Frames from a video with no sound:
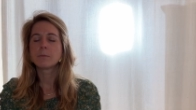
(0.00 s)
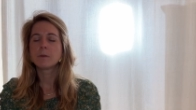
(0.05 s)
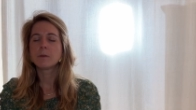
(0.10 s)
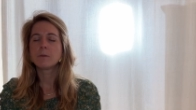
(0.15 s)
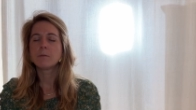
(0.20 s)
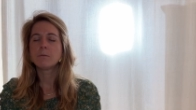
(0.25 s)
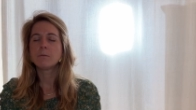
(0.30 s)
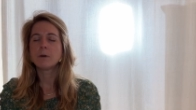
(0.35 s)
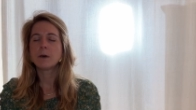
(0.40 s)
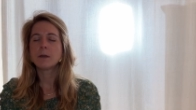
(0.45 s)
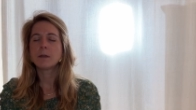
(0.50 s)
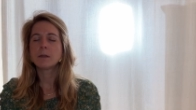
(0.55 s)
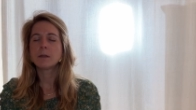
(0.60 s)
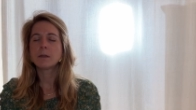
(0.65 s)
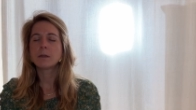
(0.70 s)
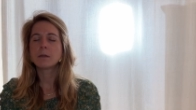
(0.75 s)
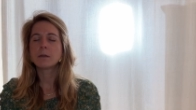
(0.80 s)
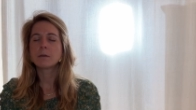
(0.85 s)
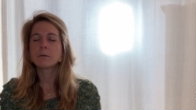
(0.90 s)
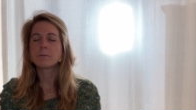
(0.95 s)

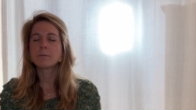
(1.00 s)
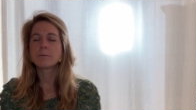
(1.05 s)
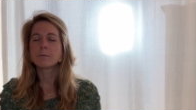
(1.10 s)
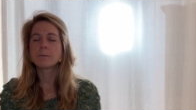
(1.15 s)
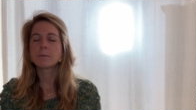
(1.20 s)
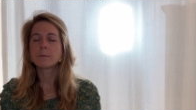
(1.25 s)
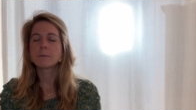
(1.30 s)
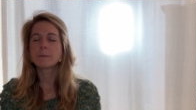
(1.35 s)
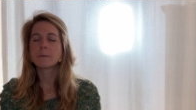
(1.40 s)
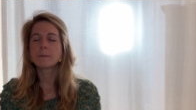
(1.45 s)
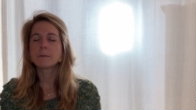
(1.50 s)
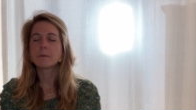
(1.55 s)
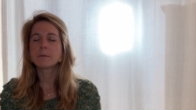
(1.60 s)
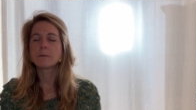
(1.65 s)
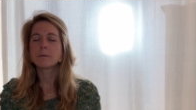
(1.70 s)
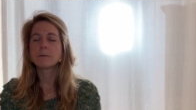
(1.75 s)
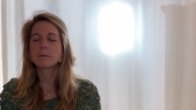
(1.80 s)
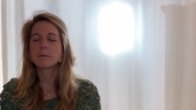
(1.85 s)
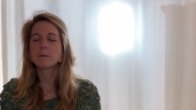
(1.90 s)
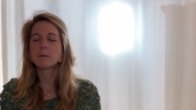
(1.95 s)
inviting
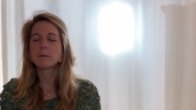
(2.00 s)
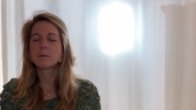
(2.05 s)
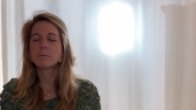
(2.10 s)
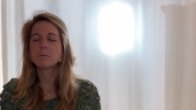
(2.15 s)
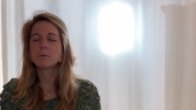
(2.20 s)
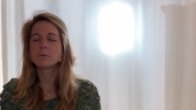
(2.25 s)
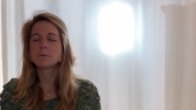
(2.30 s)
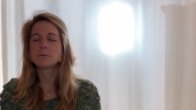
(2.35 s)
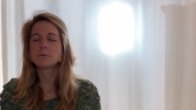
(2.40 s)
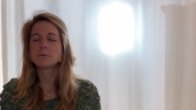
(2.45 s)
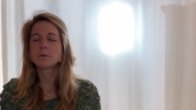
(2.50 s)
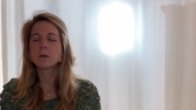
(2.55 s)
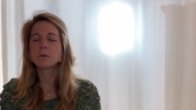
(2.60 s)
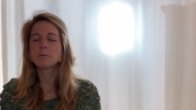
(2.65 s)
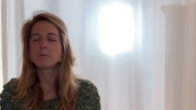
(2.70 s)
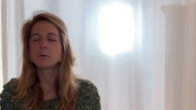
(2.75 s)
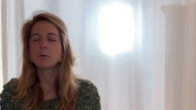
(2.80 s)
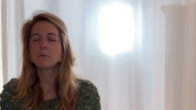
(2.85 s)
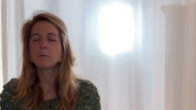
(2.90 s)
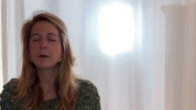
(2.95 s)
in the most
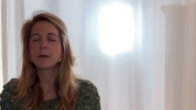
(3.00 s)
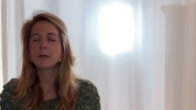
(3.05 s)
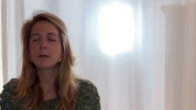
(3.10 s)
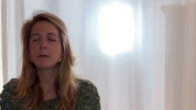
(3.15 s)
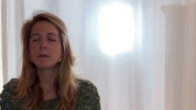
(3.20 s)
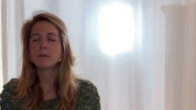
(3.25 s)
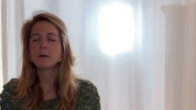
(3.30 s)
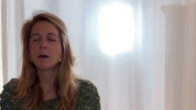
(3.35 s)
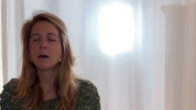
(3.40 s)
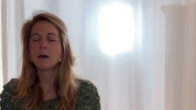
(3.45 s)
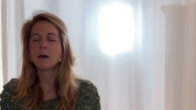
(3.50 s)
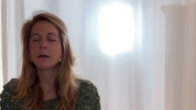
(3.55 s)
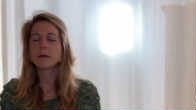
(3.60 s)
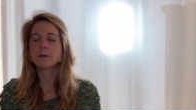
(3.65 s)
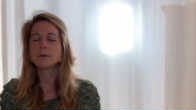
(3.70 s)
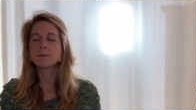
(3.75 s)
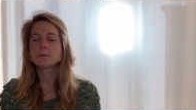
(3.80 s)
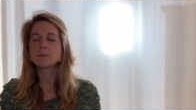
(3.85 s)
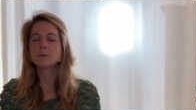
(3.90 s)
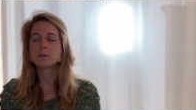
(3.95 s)
general way the
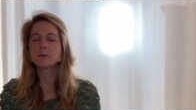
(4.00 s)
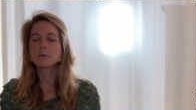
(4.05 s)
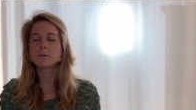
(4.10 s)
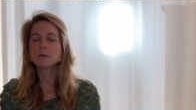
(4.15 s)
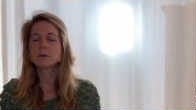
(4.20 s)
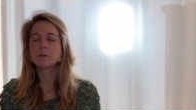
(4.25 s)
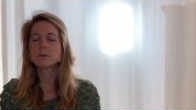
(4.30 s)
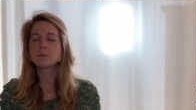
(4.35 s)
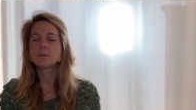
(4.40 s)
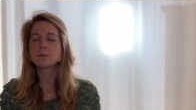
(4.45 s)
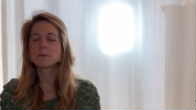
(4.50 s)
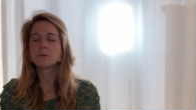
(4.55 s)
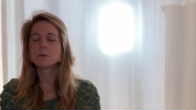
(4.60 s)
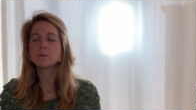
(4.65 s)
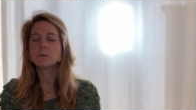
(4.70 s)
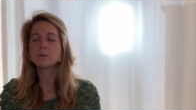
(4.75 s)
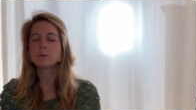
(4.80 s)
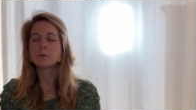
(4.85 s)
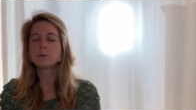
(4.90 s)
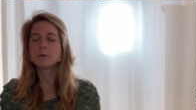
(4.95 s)
highest and greatest
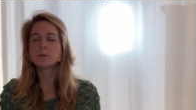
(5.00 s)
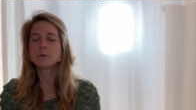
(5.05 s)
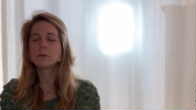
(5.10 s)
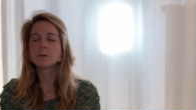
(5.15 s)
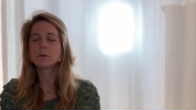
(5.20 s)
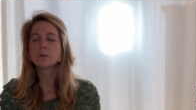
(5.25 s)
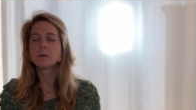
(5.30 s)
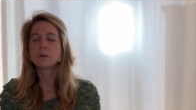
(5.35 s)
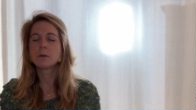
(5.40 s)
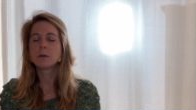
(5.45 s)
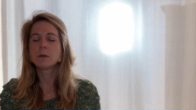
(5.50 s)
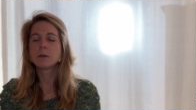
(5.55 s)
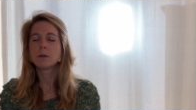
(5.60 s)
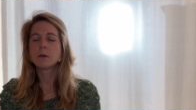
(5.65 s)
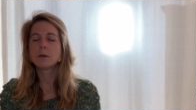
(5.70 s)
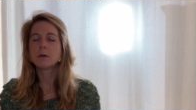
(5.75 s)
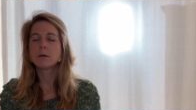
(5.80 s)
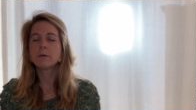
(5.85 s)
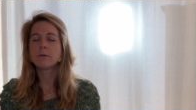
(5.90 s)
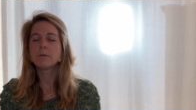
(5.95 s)
good
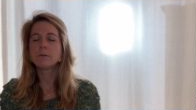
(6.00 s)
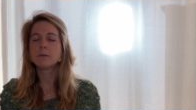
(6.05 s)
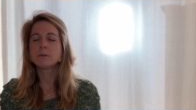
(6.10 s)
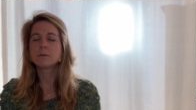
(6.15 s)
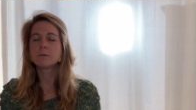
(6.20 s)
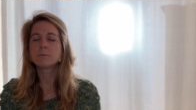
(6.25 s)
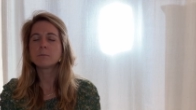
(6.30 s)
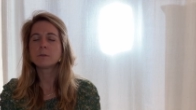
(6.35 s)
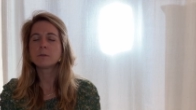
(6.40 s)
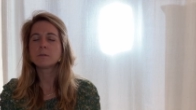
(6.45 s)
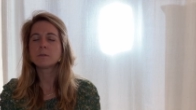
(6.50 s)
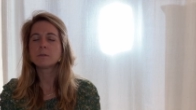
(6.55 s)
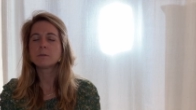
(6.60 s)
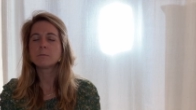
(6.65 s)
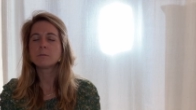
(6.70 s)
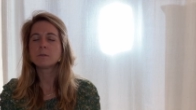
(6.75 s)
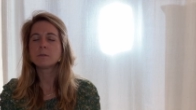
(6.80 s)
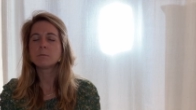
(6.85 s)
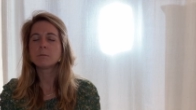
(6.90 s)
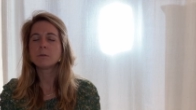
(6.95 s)
of this
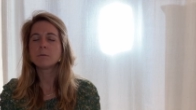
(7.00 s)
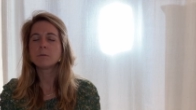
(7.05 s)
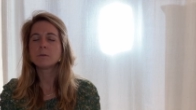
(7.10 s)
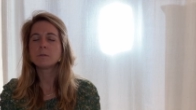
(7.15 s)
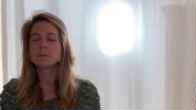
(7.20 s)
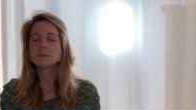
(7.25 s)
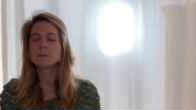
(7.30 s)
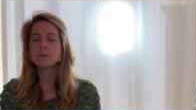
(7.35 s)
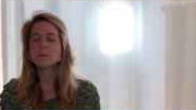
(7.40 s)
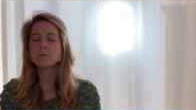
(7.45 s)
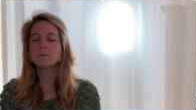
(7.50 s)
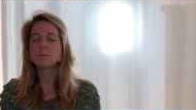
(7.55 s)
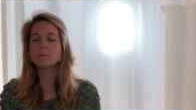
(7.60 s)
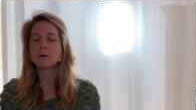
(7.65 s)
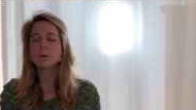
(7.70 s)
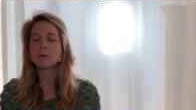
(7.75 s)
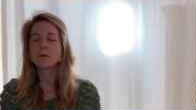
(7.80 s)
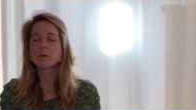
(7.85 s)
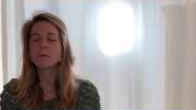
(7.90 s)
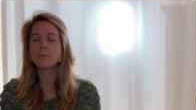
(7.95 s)
wisdom to be received
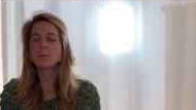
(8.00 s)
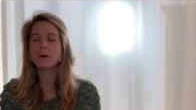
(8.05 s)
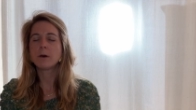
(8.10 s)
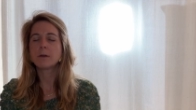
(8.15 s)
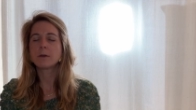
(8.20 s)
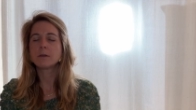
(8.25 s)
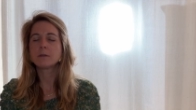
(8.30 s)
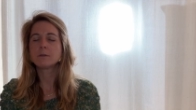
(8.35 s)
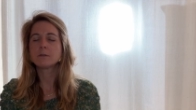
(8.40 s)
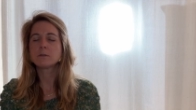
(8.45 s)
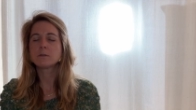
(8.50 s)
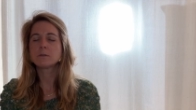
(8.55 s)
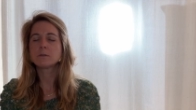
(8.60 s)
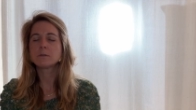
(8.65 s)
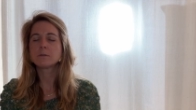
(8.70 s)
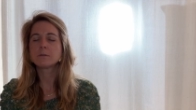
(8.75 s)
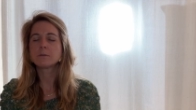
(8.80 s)
by our bodies.